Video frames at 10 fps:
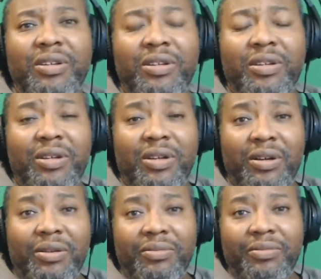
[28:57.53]
Yeah, it,
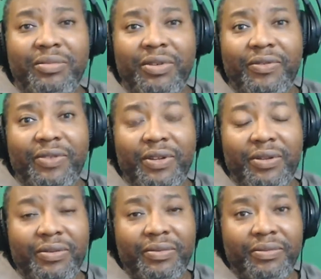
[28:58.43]
it yeah.
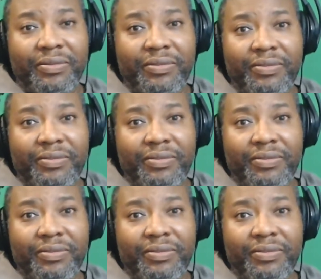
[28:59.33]
seems to have a more